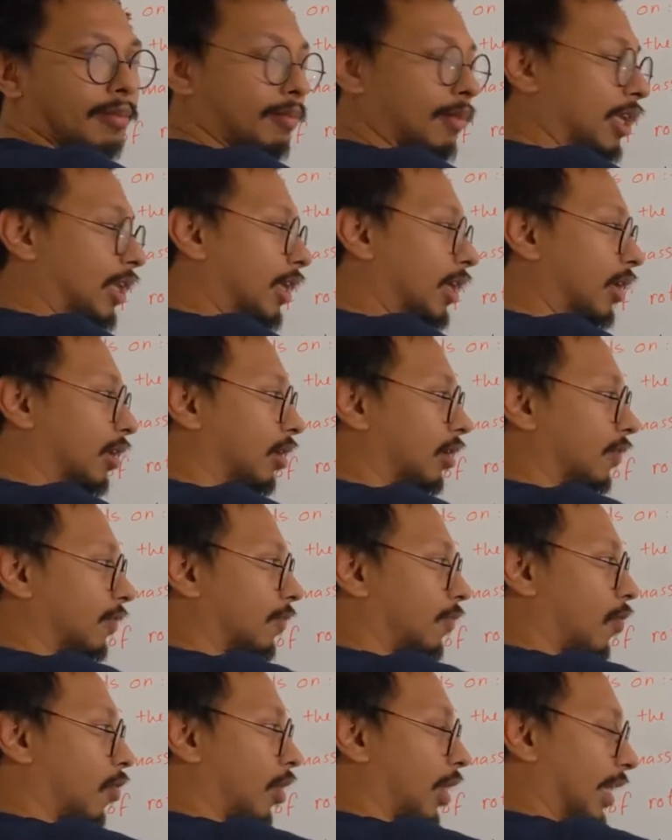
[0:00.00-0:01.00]
meaning
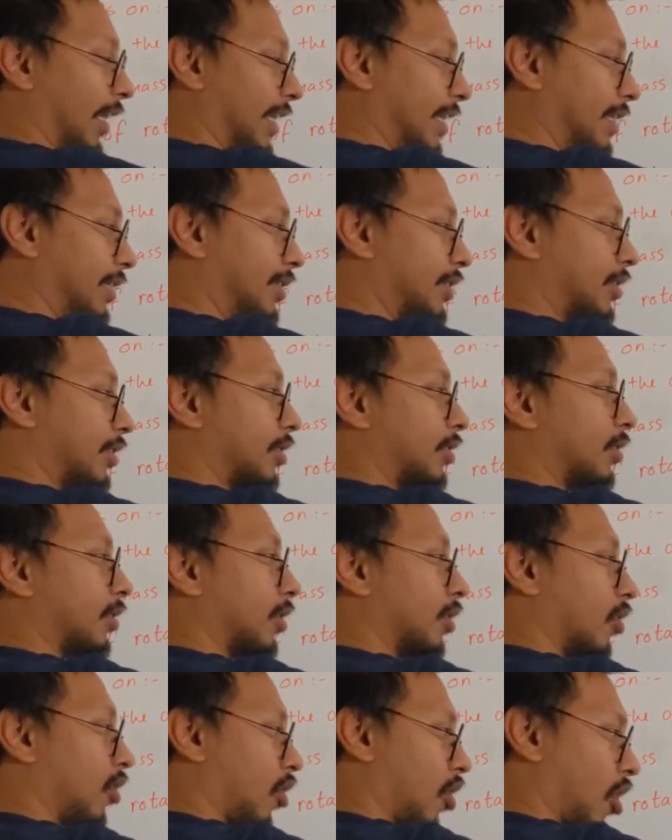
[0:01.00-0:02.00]
for each
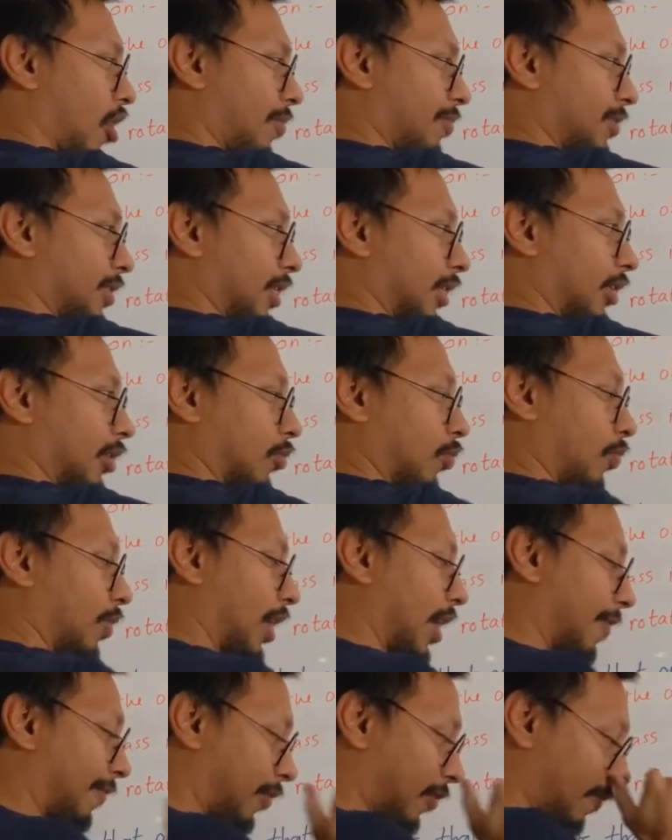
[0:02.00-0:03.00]
object
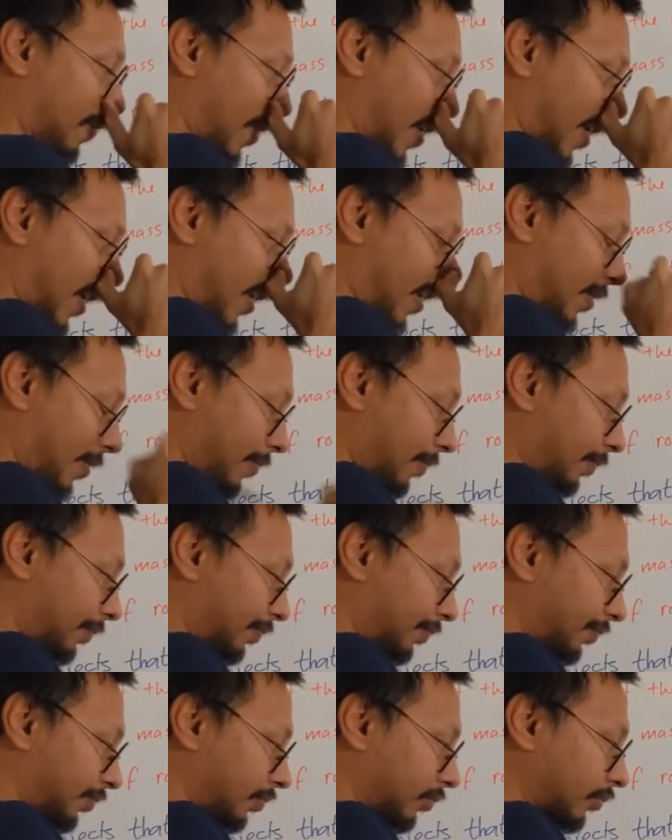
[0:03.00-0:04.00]
we have to find
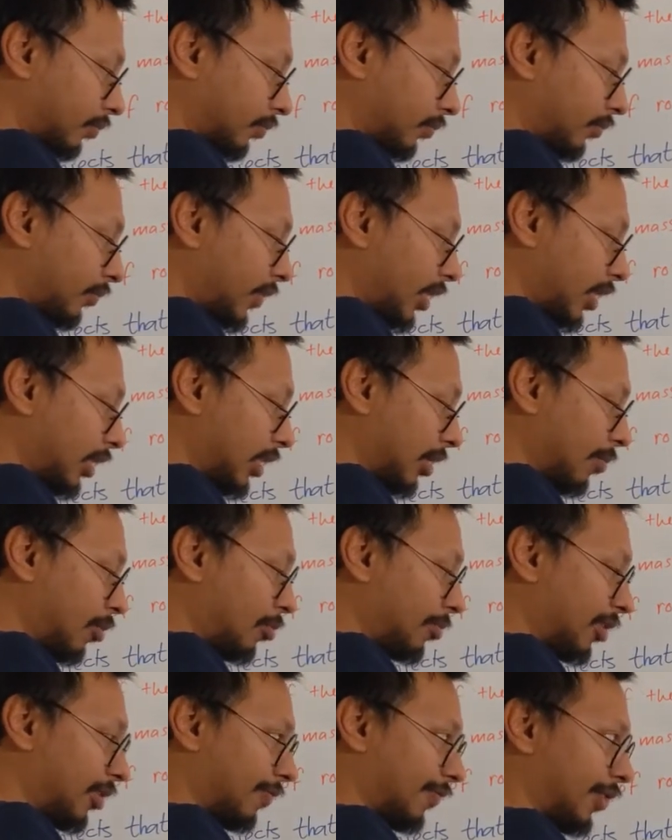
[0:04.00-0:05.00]
the
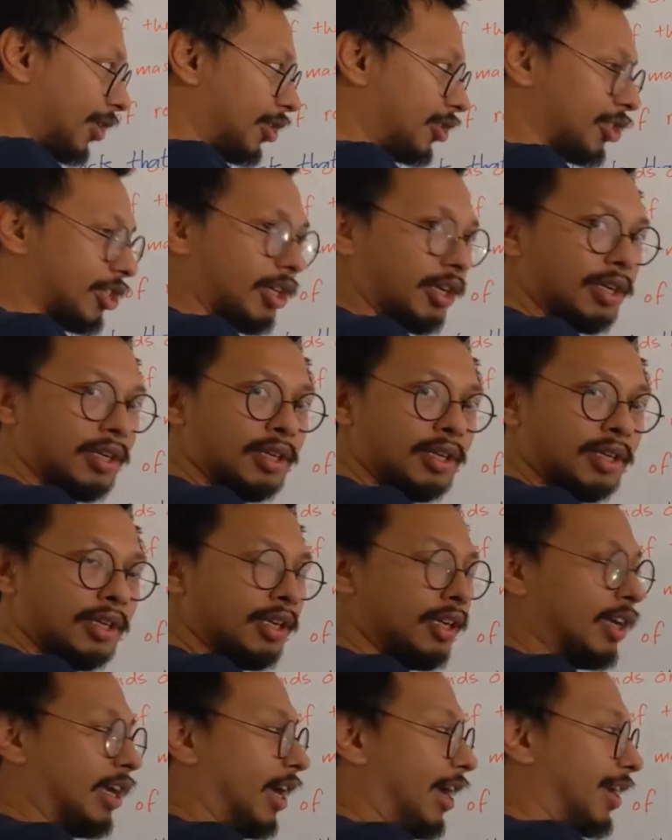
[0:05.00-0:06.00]
moment of inertia
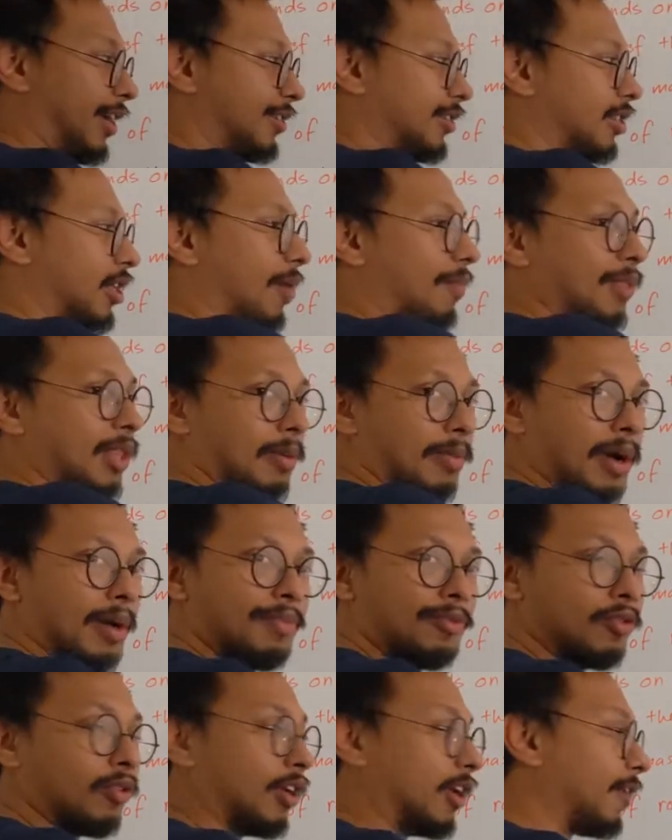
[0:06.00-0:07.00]
and sum them
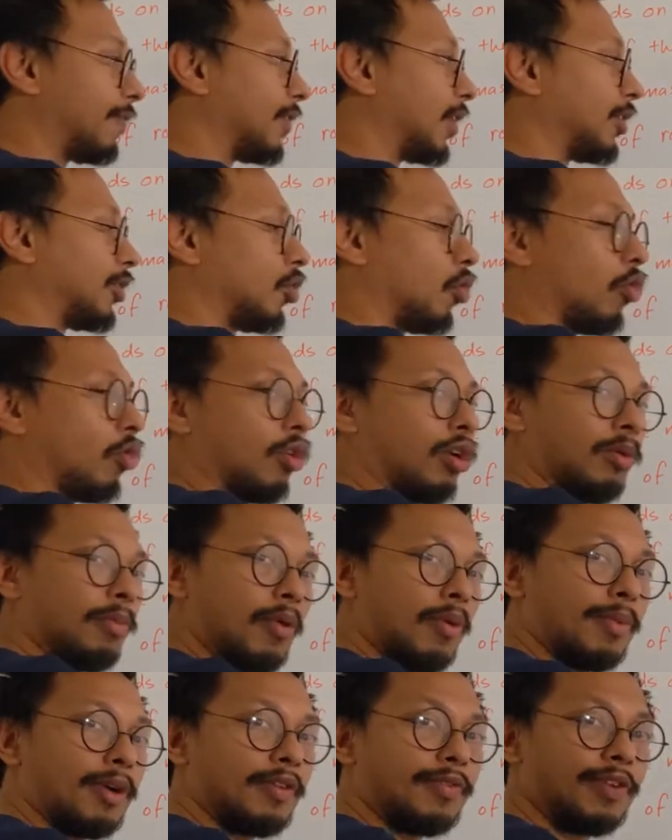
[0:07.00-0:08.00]
up to give the total
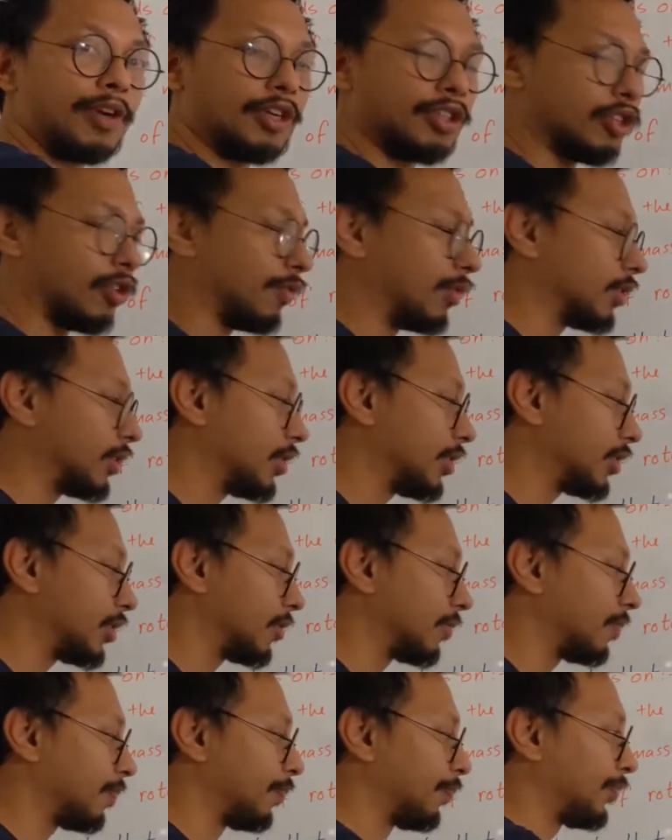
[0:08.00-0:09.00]
moment of inertia of the
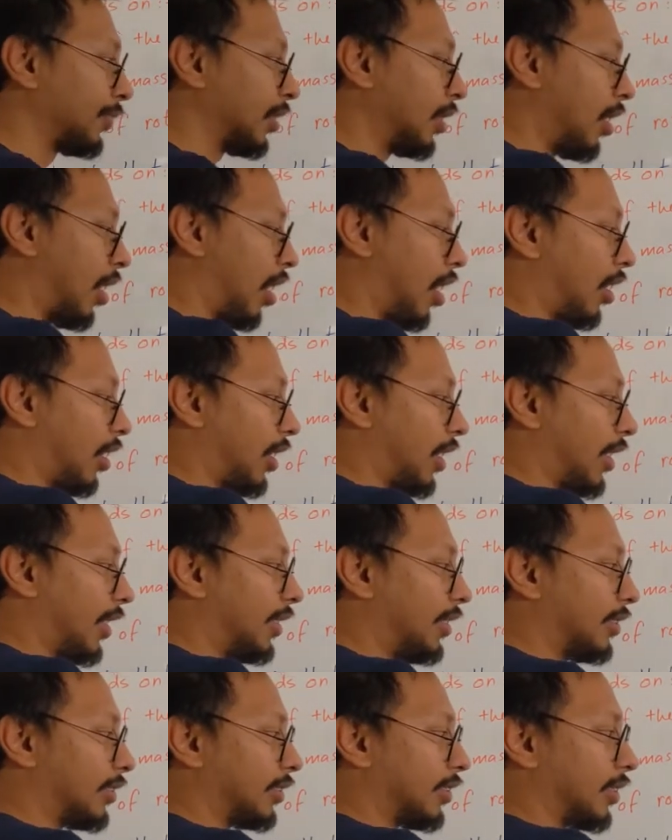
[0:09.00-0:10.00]
system.
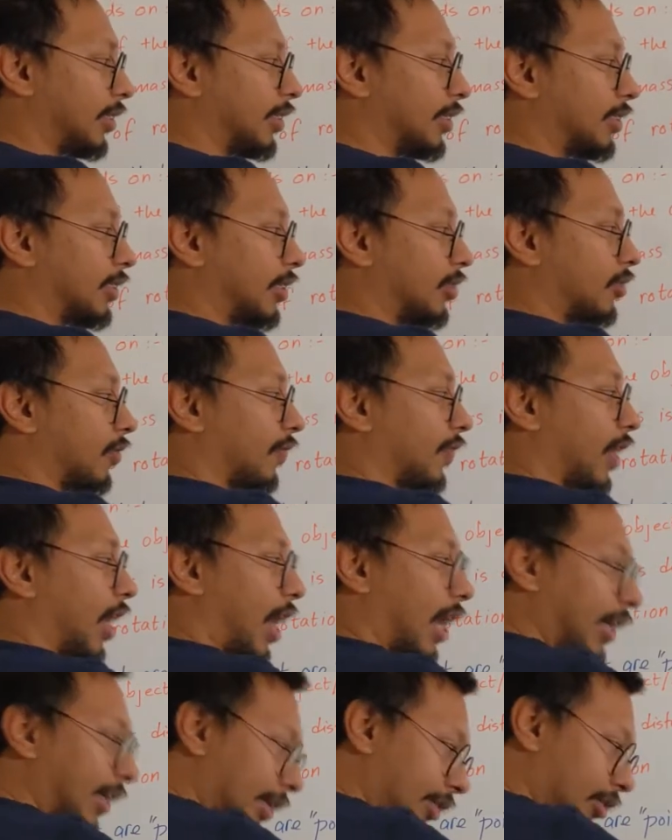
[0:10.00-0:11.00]
Ri is the distance of the
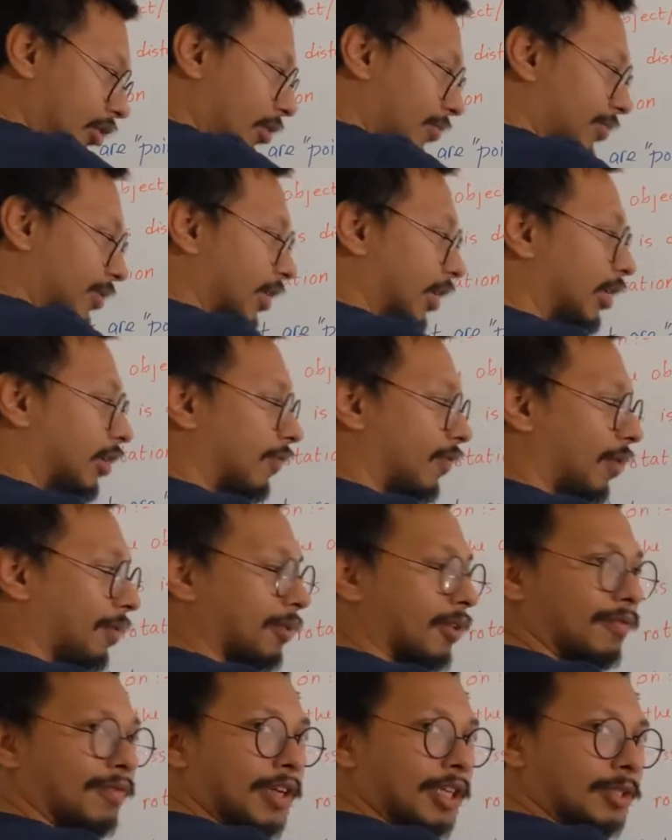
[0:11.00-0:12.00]
ith object from
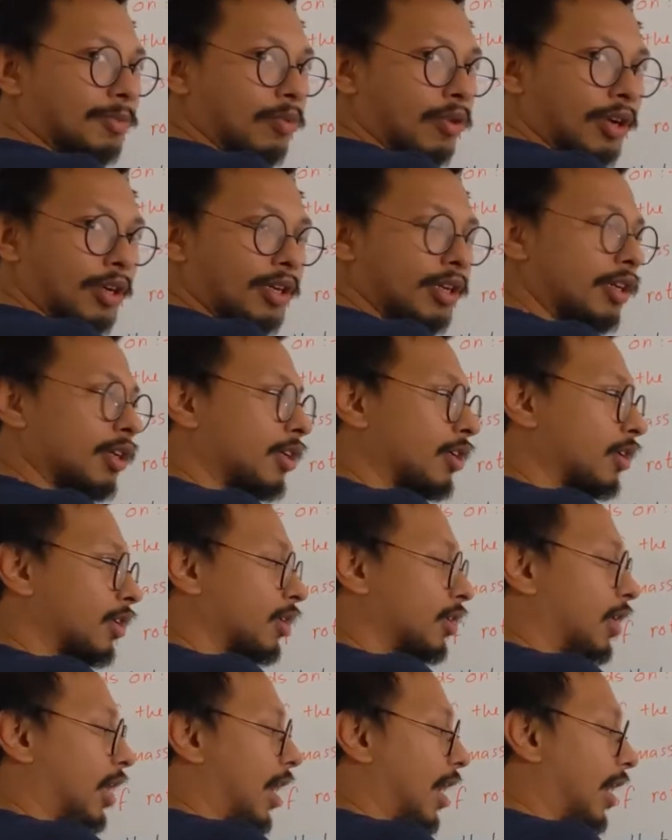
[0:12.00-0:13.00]
the fixed point,
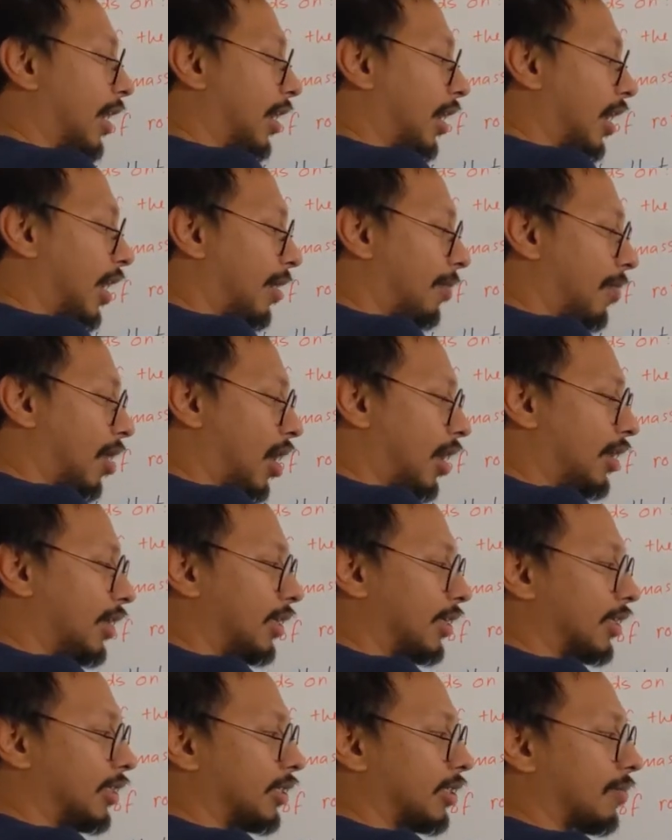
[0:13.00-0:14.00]
and mi
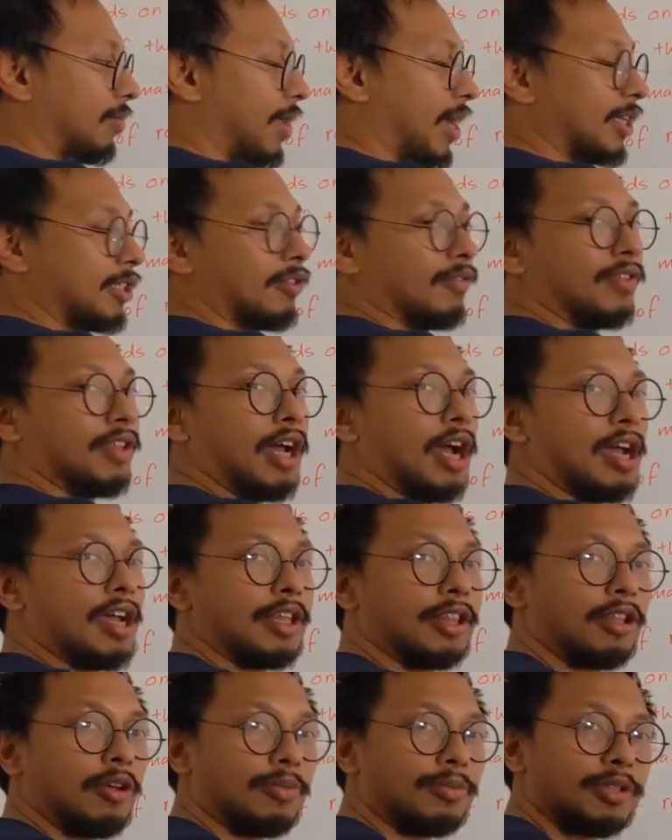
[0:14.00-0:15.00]
is the mass of the
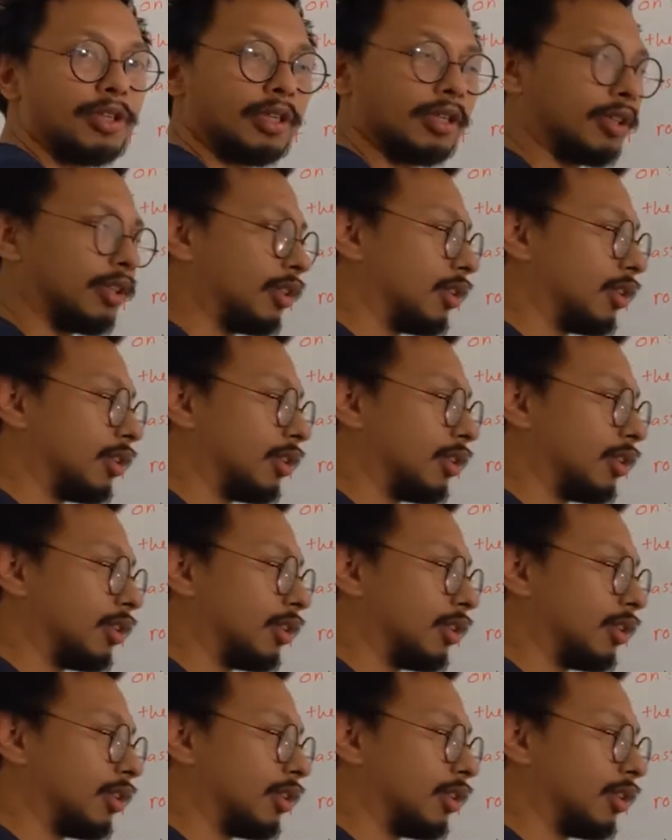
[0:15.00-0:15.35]
ith object.